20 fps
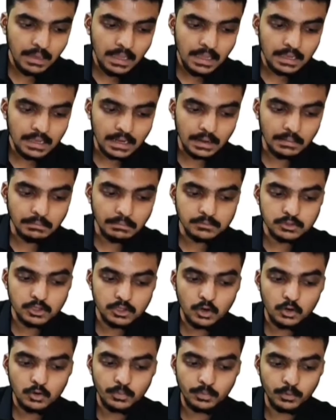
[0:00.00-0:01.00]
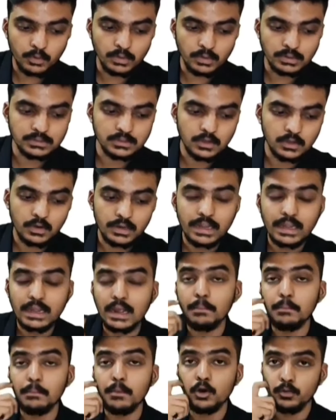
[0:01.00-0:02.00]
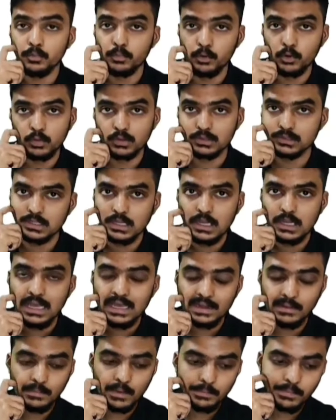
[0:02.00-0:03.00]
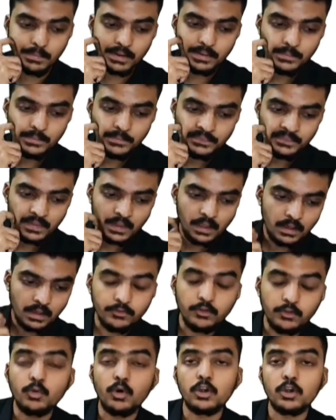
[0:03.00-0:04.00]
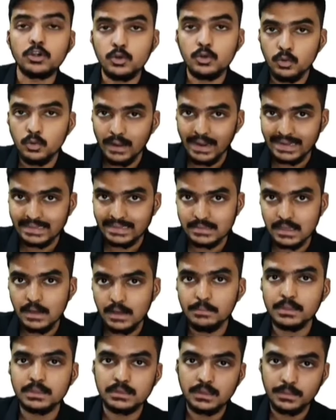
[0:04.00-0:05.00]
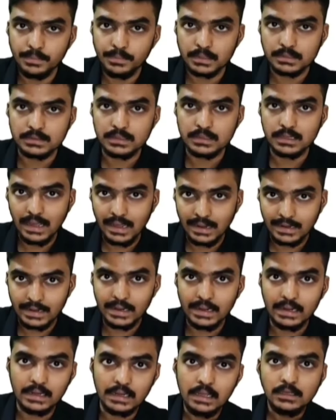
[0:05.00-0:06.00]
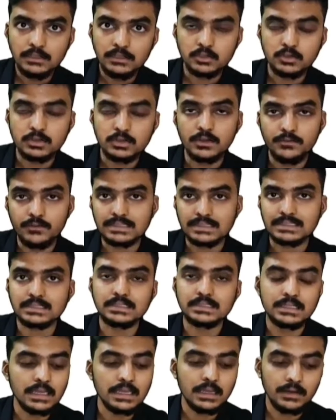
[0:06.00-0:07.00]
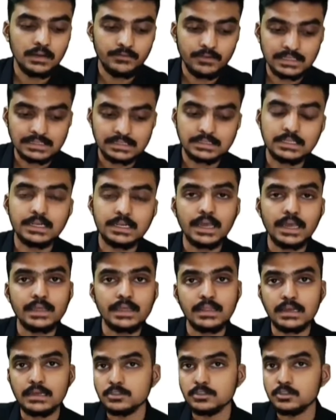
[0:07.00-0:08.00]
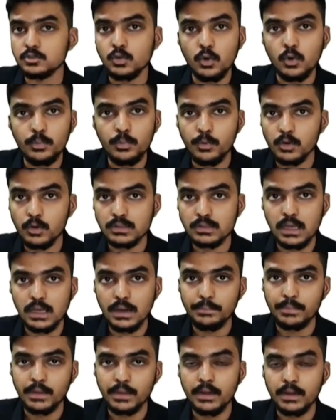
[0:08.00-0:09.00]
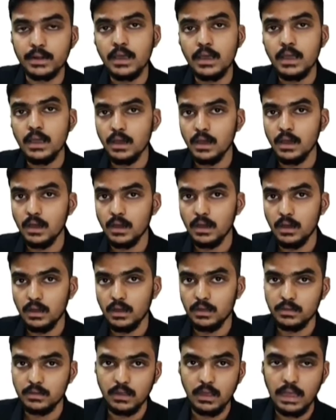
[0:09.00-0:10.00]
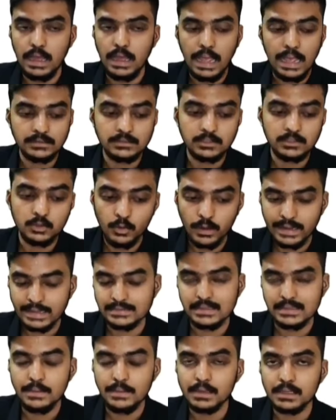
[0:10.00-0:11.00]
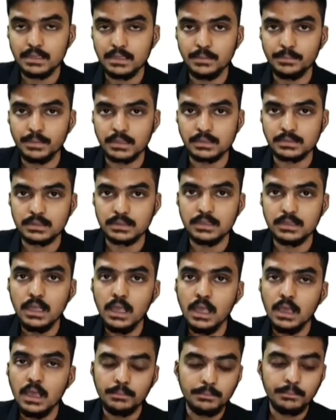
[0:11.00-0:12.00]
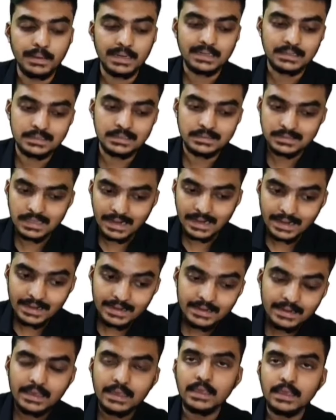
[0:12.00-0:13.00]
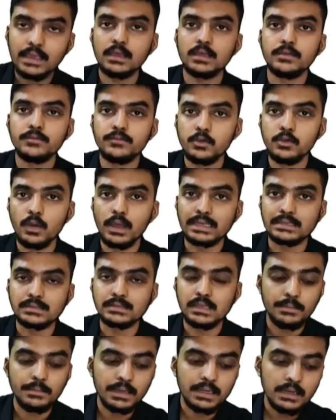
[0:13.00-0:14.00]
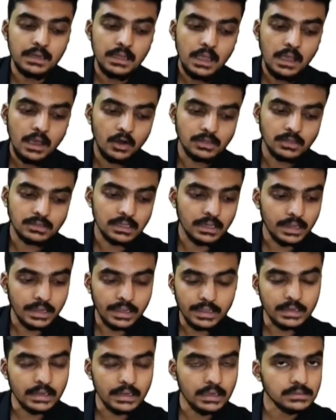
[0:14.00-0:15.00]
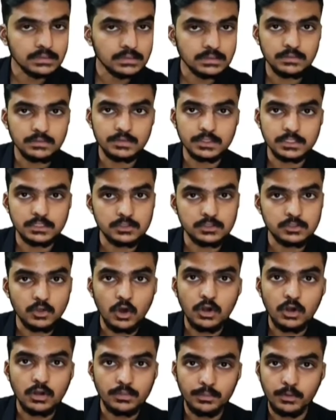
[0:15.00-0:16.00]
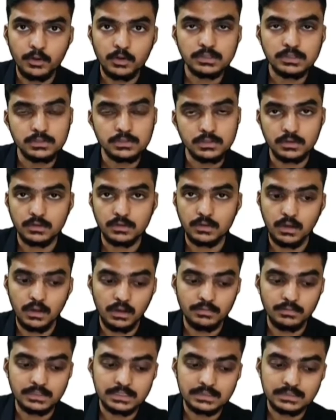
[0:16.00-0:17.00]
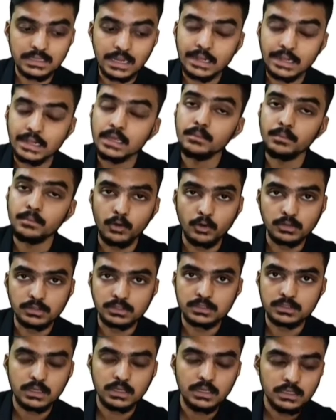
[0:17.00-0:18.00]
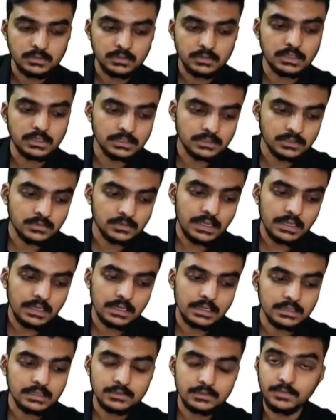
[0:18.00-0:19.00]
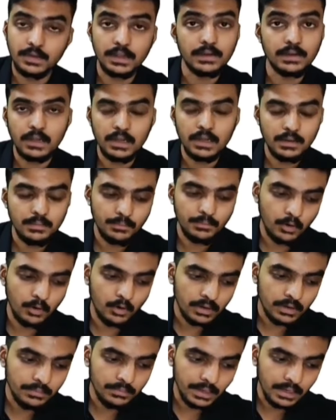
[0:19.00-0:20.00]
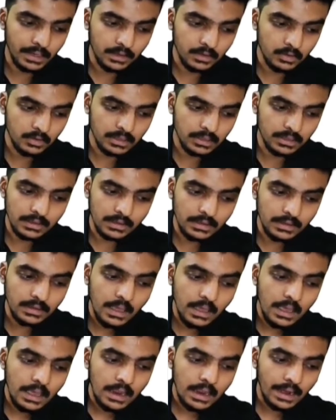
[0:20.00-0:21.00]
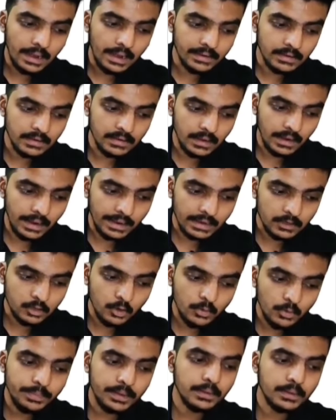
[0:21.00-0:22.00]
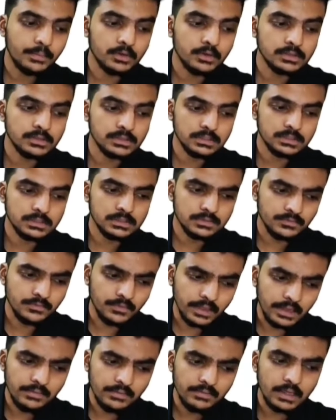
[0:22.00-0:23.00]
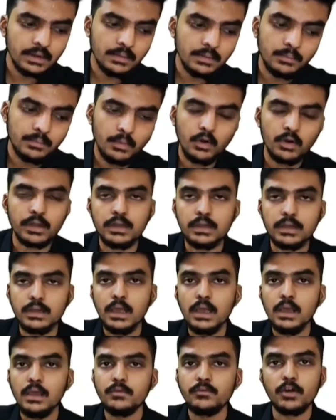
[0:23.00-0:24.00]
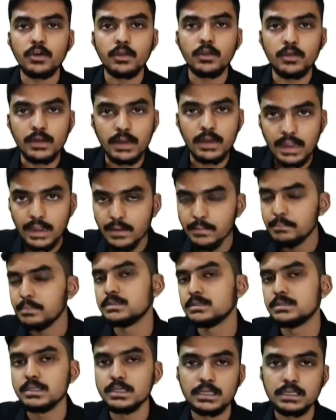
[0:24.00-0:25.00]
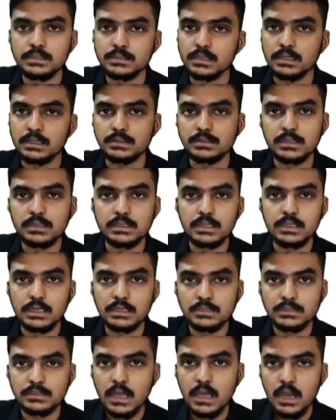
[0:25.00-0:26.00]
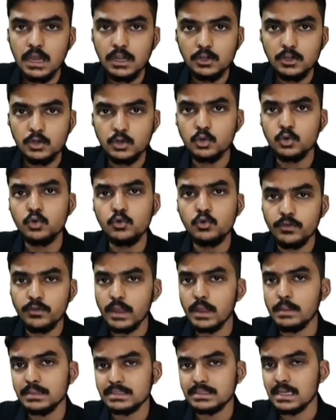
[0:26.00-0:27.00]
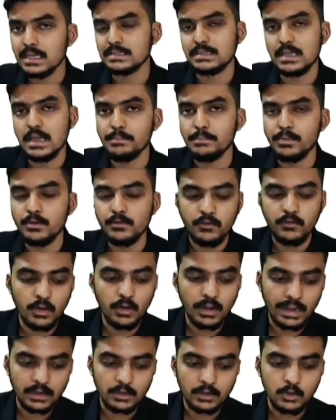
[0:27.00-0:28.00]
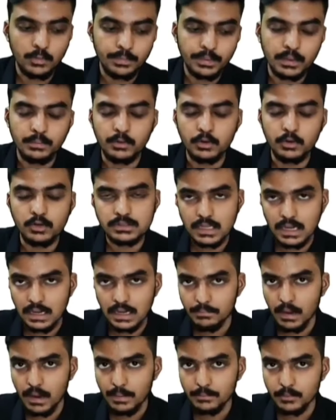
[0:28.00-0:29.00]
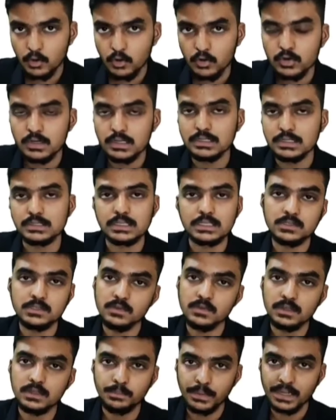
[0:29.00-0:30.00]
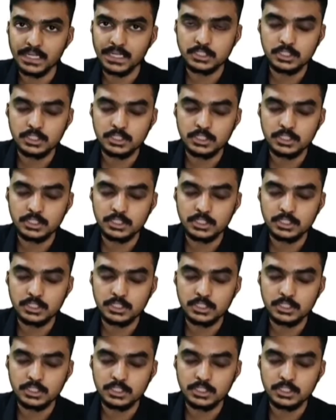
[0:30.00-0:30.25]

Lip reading: comes out bruise. Okay, come out bruise. Remember, if you want to examine the person again, so in the first day there is no bruise appeared as you examine the person, but the second day if you examine on the areas which is not bruised, which is getting bruised. So that's why it is very, very important medico-legally. And ectopic bruise is very, very important for your AIAPGET is concerned. There is two famous example for ectopic bruise, and I'm going to discuss with picture.